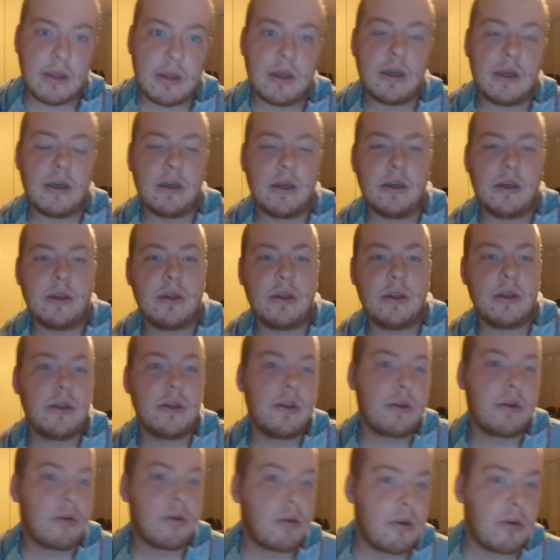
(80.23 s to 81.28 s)
Uh,
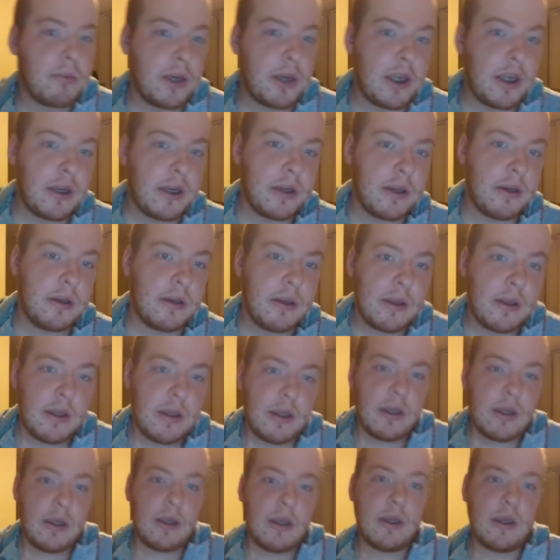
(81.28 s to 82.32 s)
the Corn Maiden,
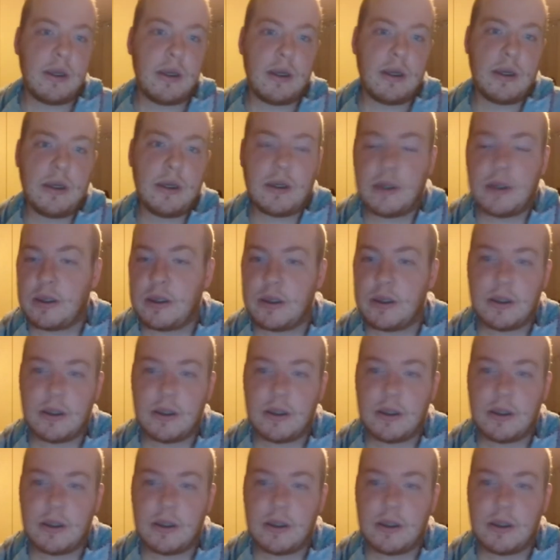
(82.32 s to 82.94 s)
uh,